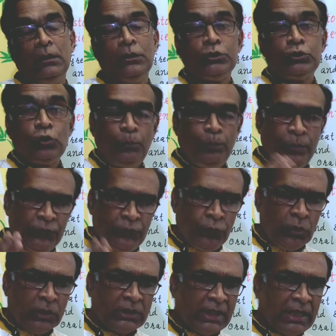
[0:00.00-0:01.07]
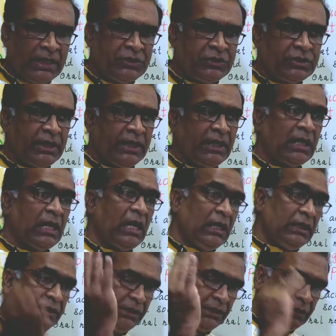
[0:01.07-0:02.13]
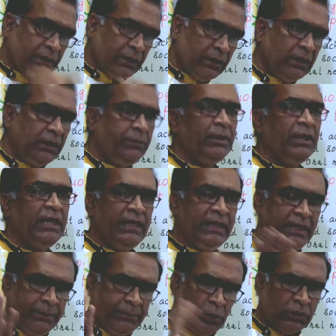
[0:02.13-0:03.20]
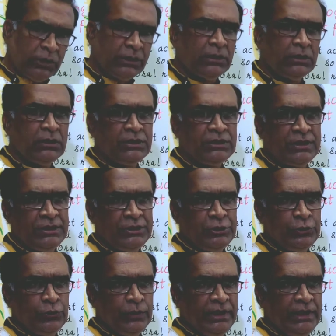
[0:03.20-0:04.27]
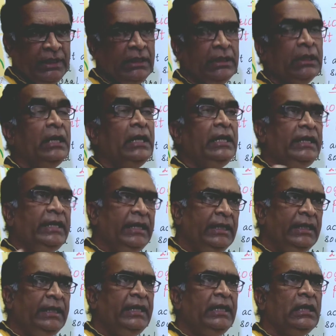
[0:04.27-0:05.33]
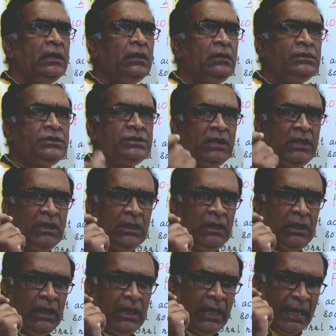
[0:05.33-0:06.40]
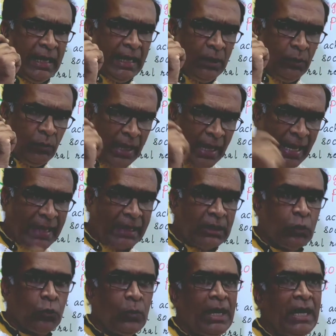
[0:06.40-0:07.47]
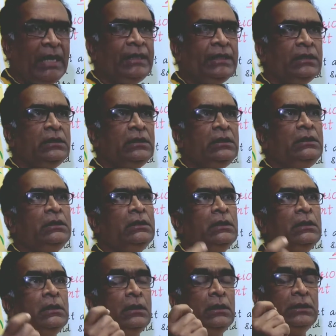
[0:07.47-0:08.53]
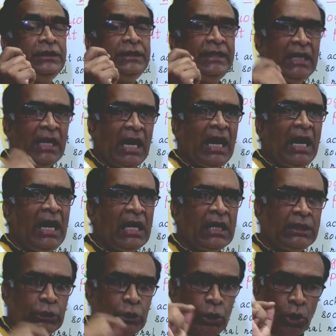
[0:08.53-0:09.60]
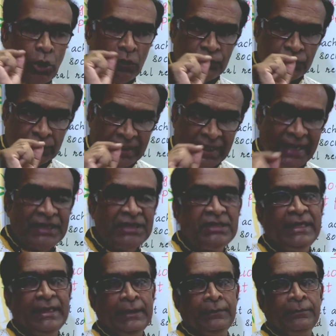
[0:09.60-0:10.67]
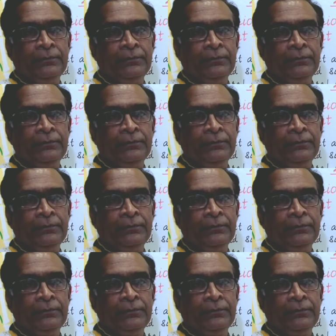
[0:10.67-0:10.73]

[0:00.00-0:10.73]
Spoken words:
So before Christ era, the 3rd millennium or the 3rd century, Indians have acquired the art of writing.